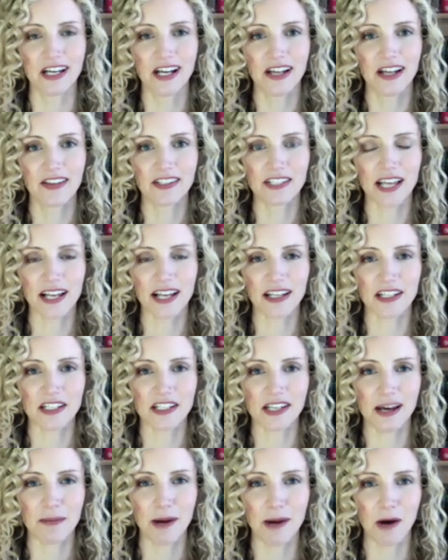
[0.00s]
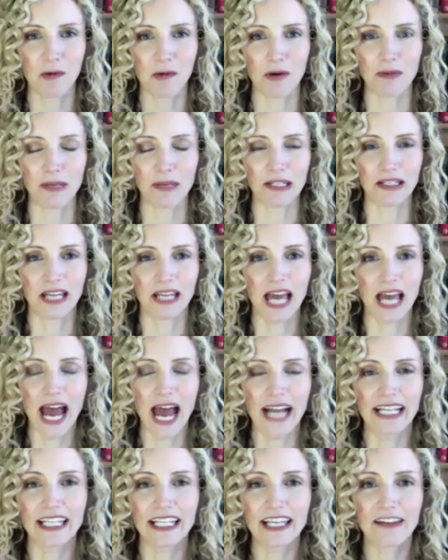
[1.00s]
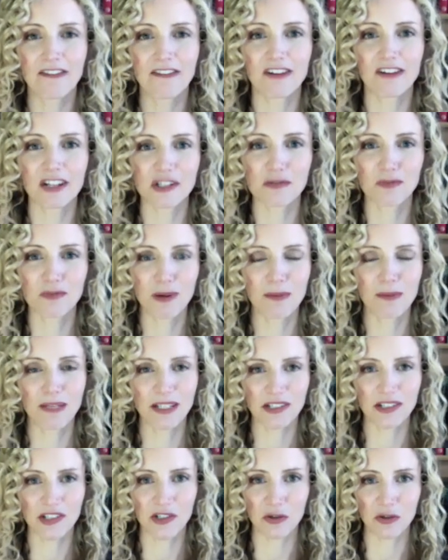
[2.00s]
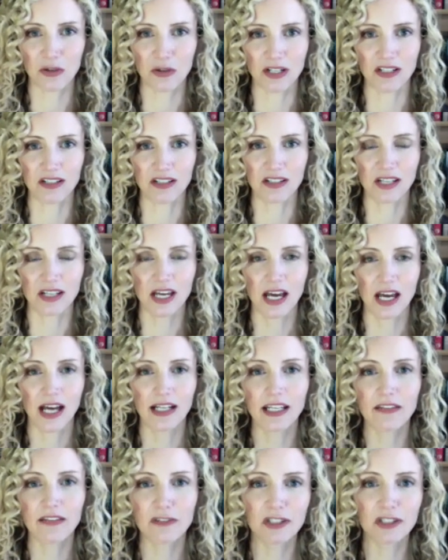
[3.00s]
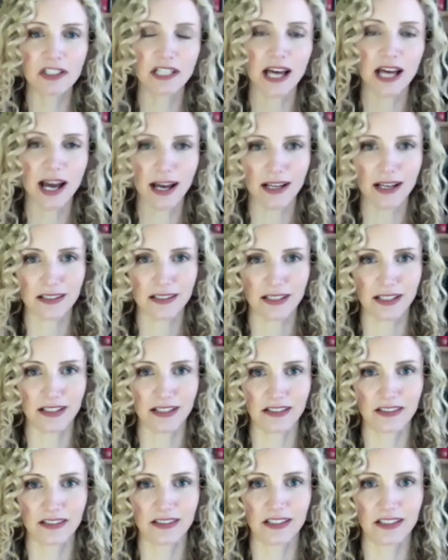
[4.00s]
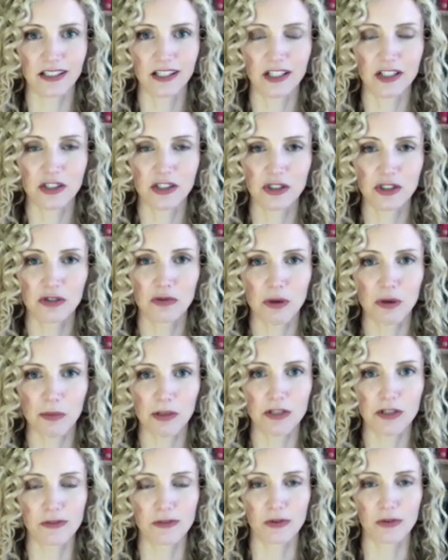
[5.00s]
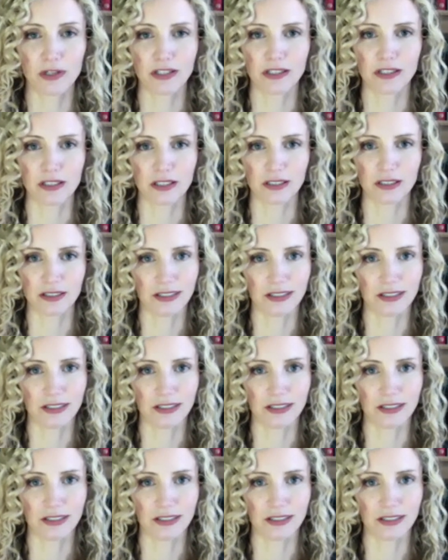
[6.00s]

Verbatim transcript: that tell us about women and give us women's stories and give us access to women's voices.